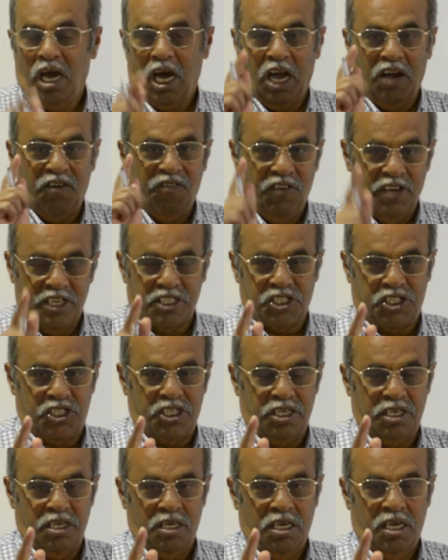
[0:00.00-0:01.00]
I
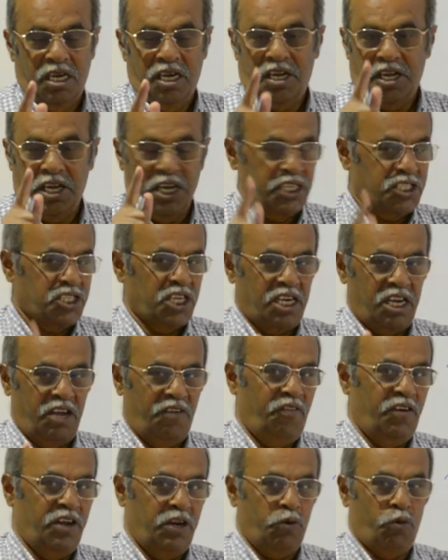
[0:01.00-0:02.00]
wish each and
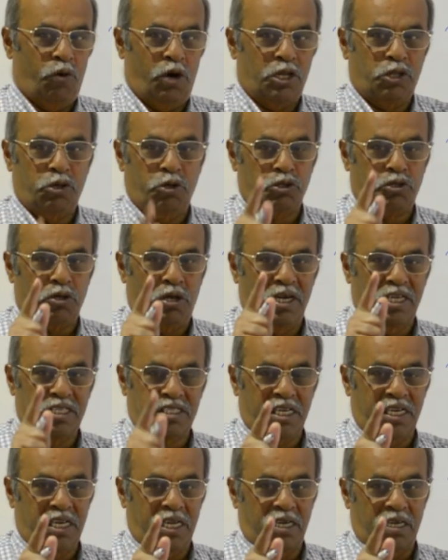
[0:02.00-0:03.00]
every one, those who are
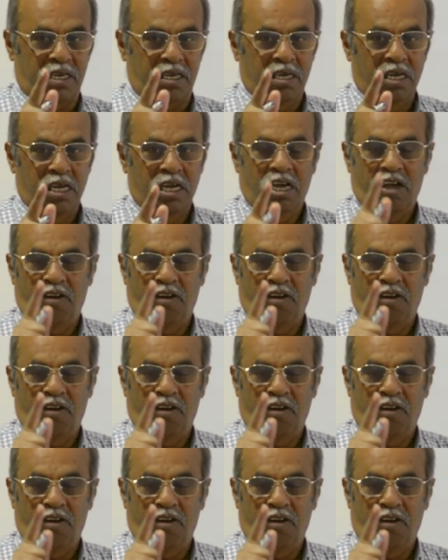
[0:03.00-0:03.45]
listening,